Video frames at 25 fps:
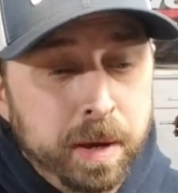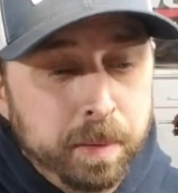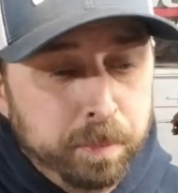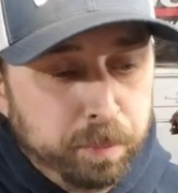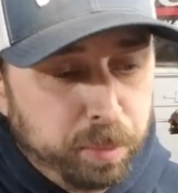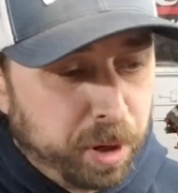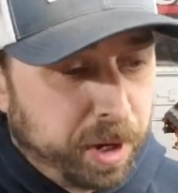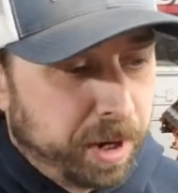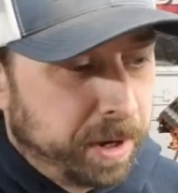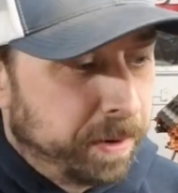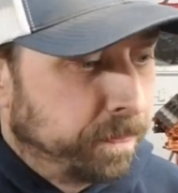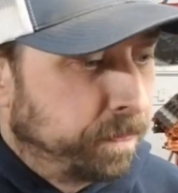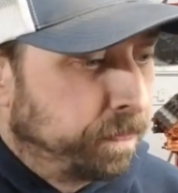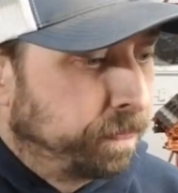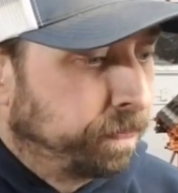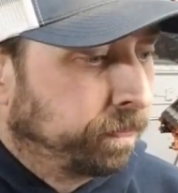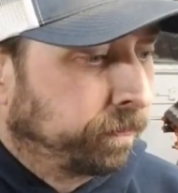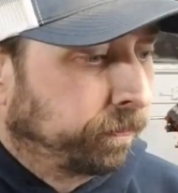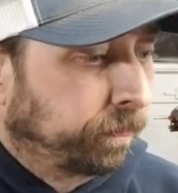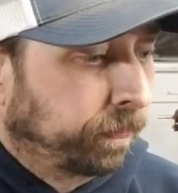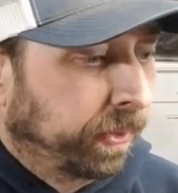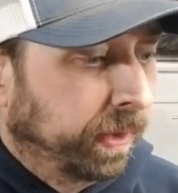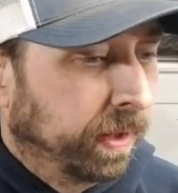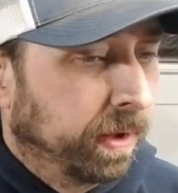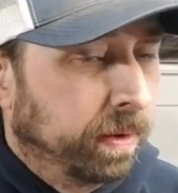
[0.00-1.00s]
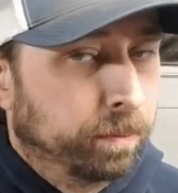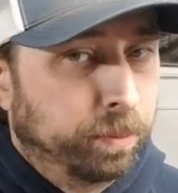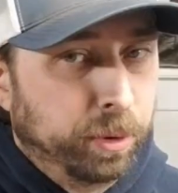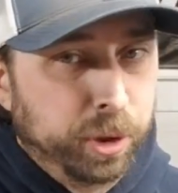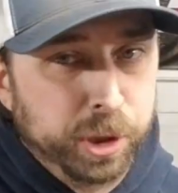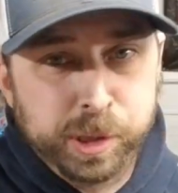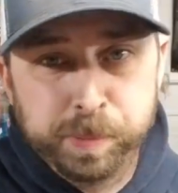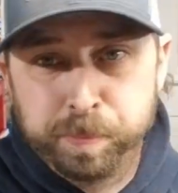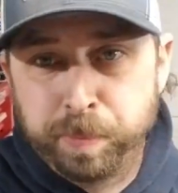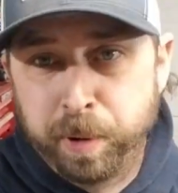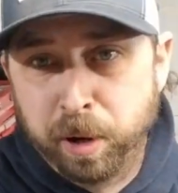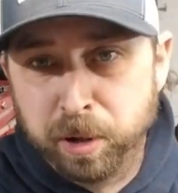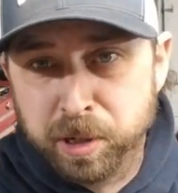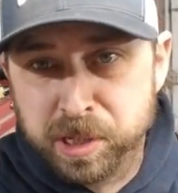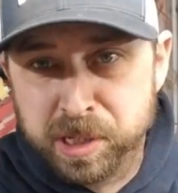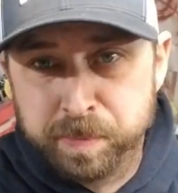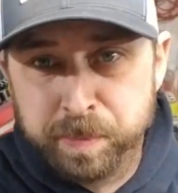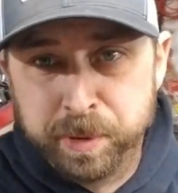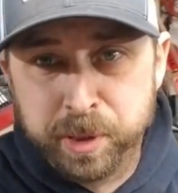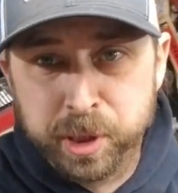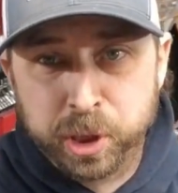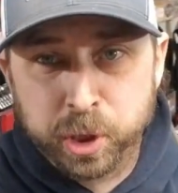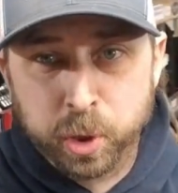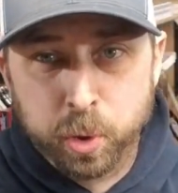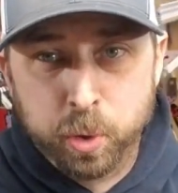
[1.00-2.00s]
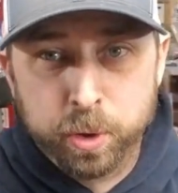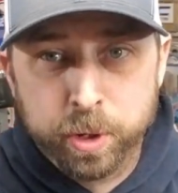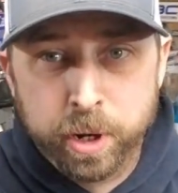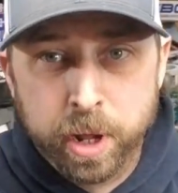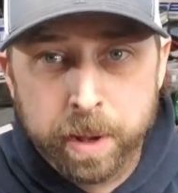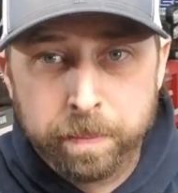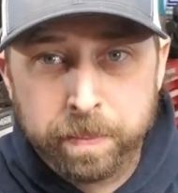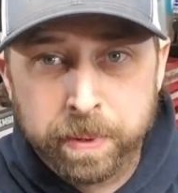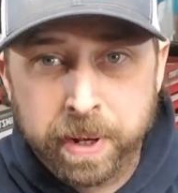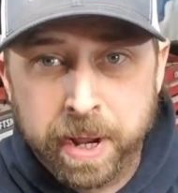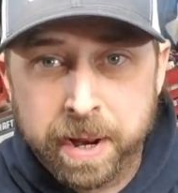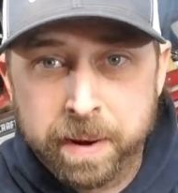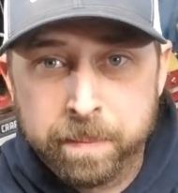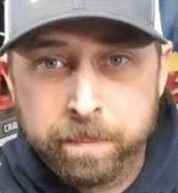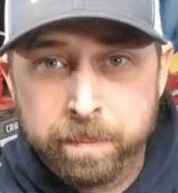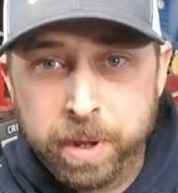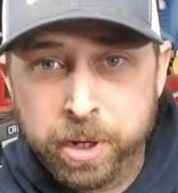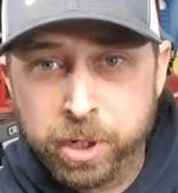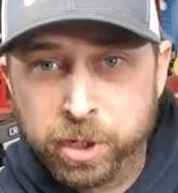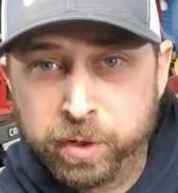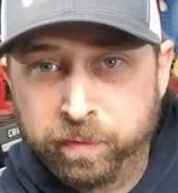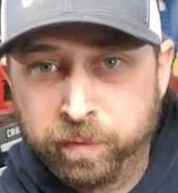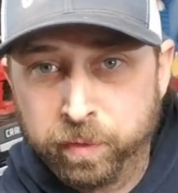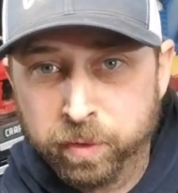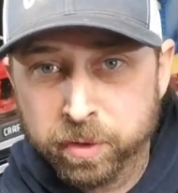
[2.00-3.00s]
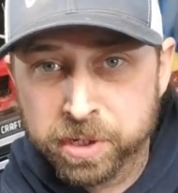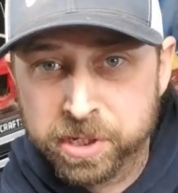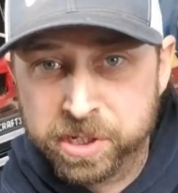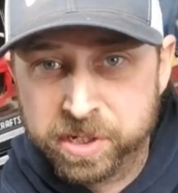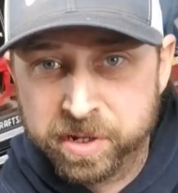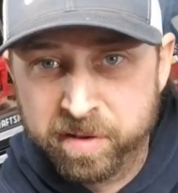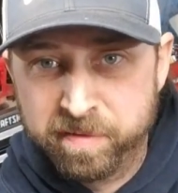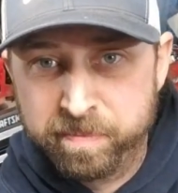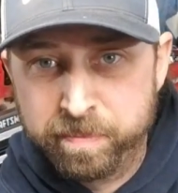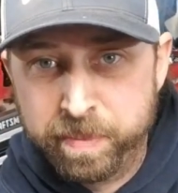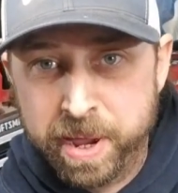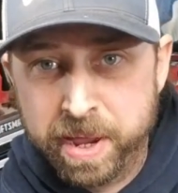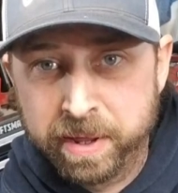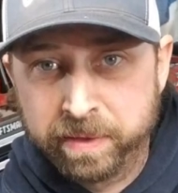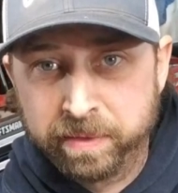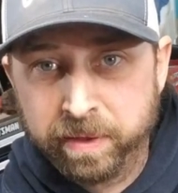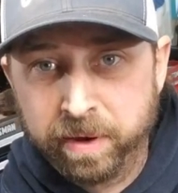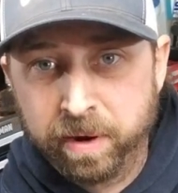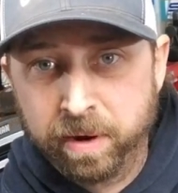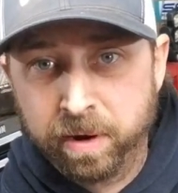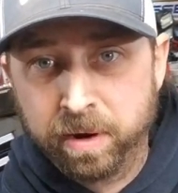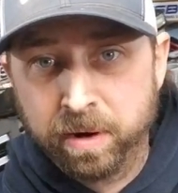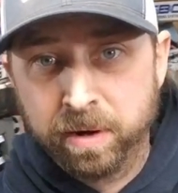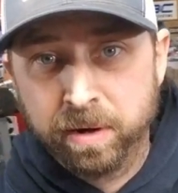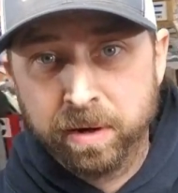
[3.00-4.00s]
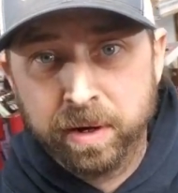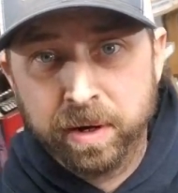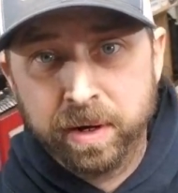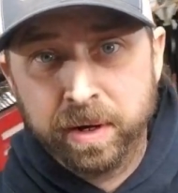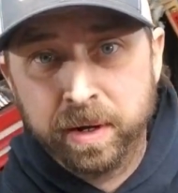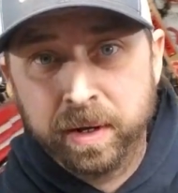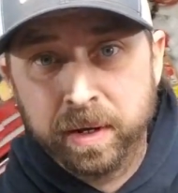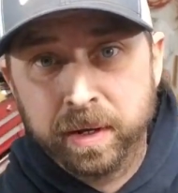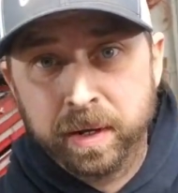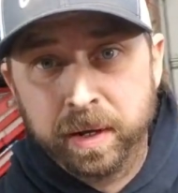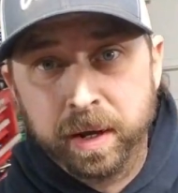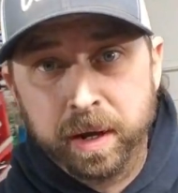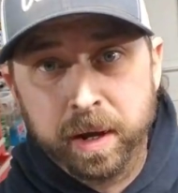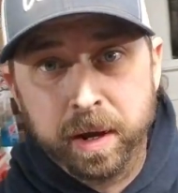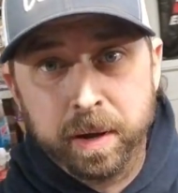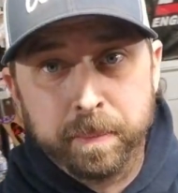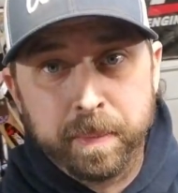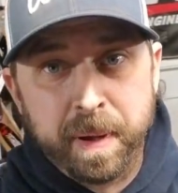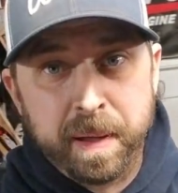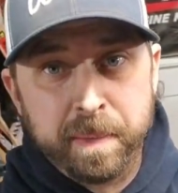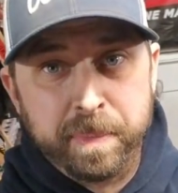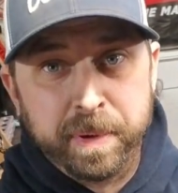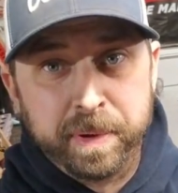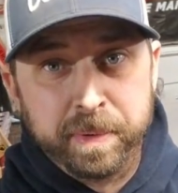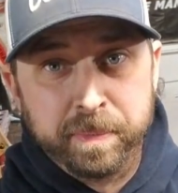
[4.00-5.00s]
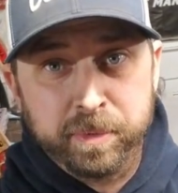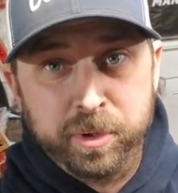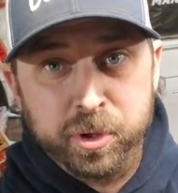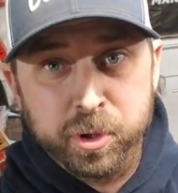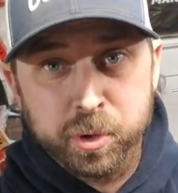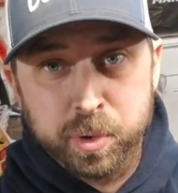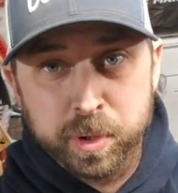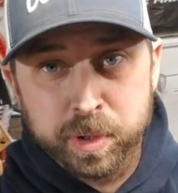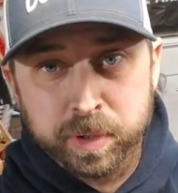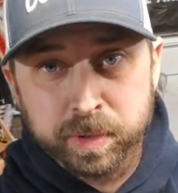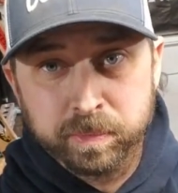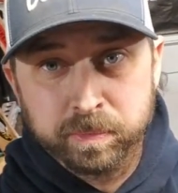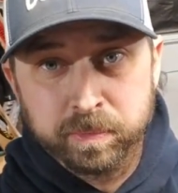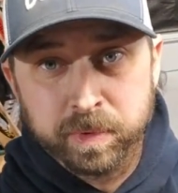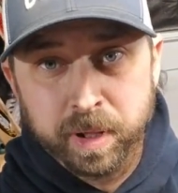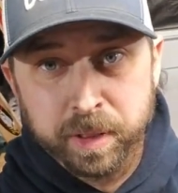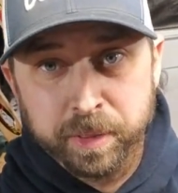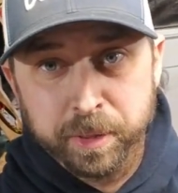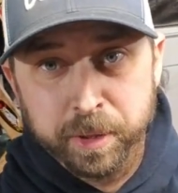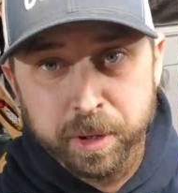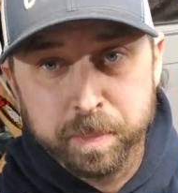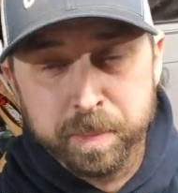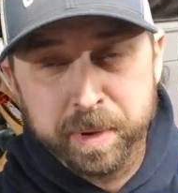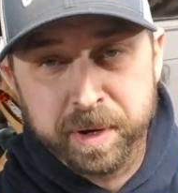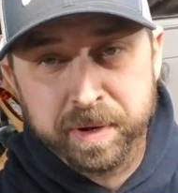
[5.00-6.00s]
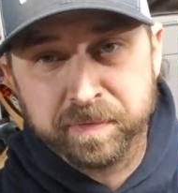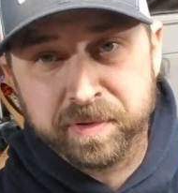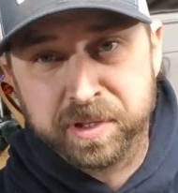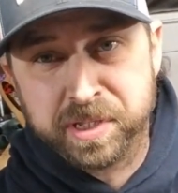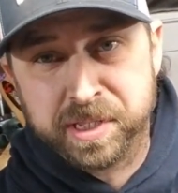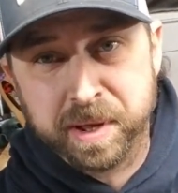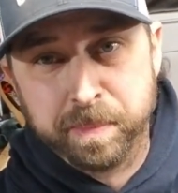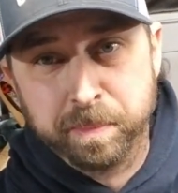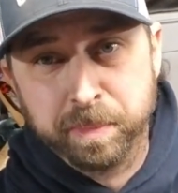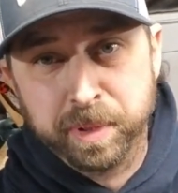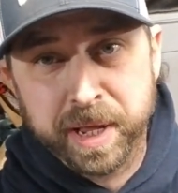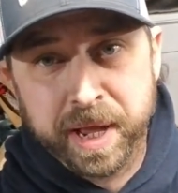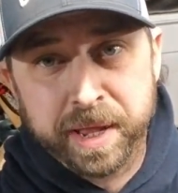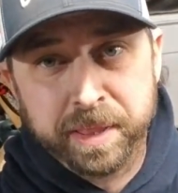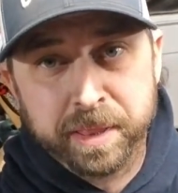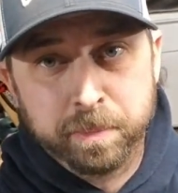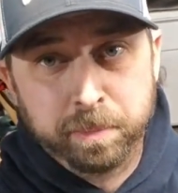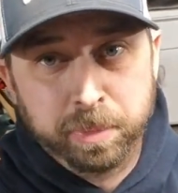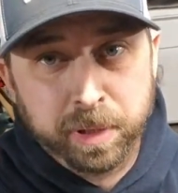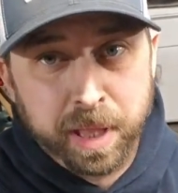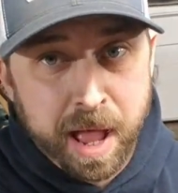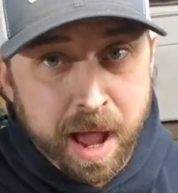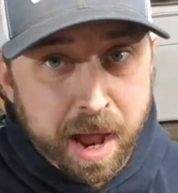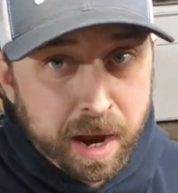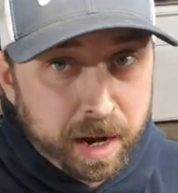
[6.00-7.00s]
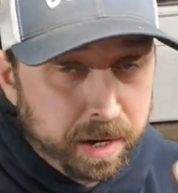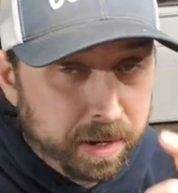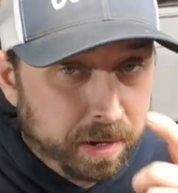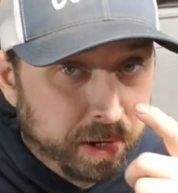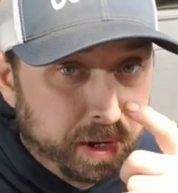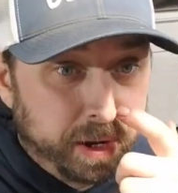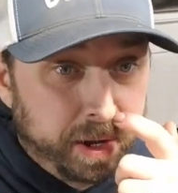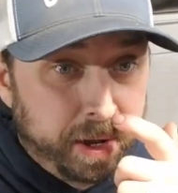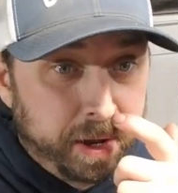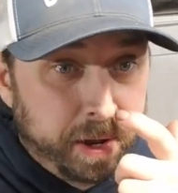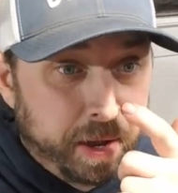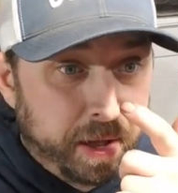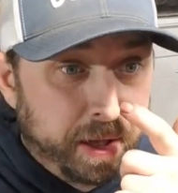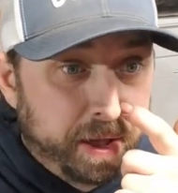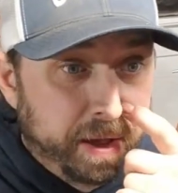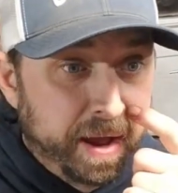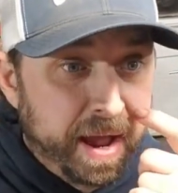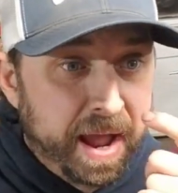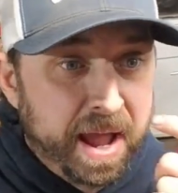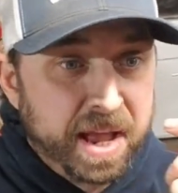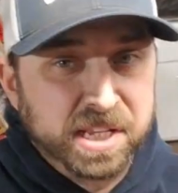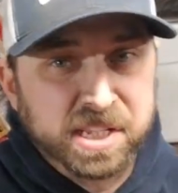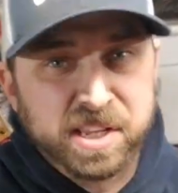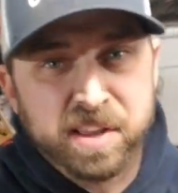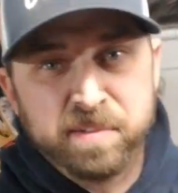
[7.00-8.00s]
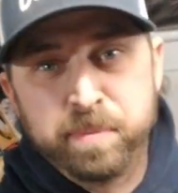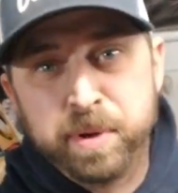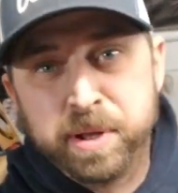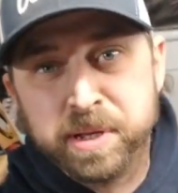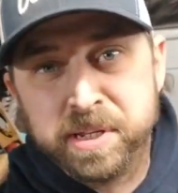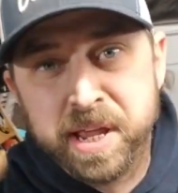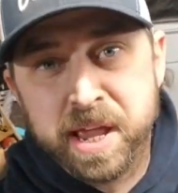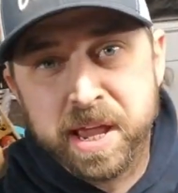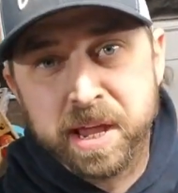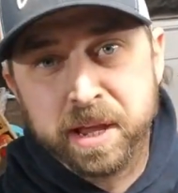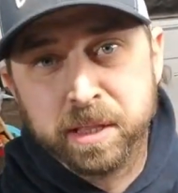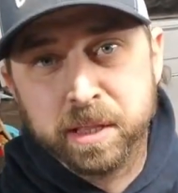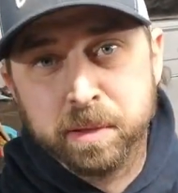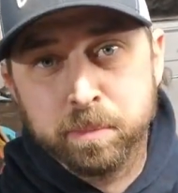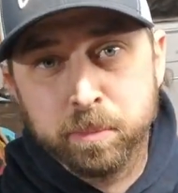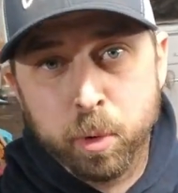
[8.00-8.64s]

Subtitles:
But a bunch of parts have been showing up. I got a bench full of stuff back there. I've been doing a little bit of assembly on the block. As I've been taking the